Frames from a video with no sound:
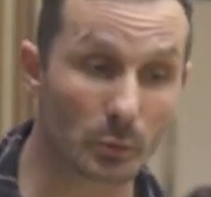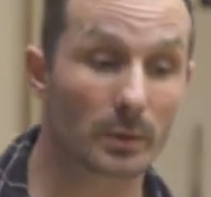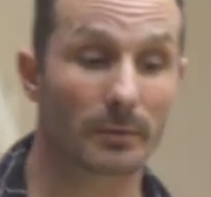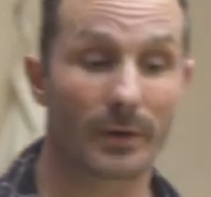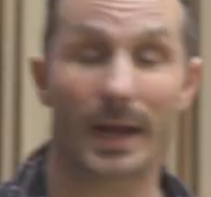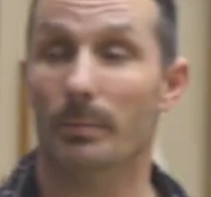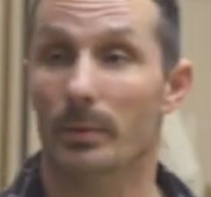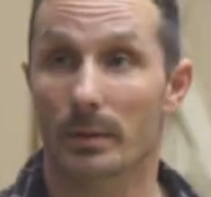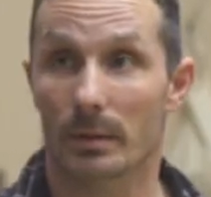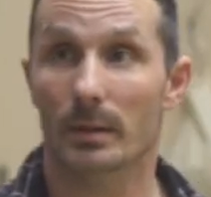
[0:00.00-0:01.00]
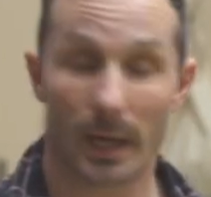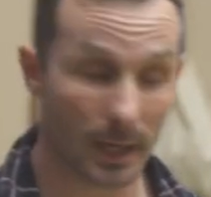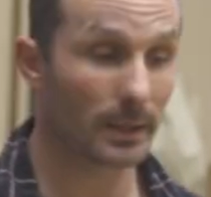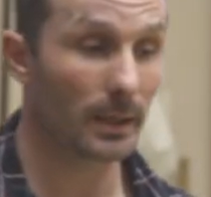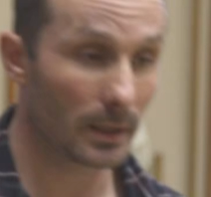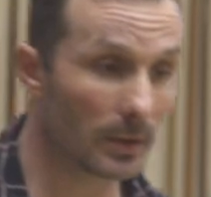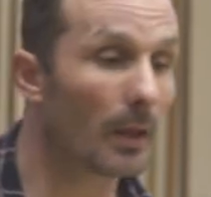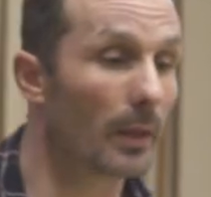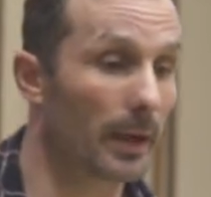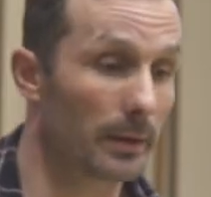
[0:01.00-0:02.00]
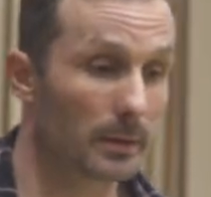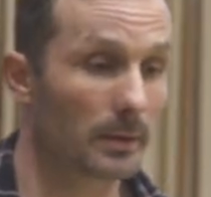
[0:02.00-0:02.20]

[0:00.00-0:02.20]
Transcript: wouldn't have happened had he had done that.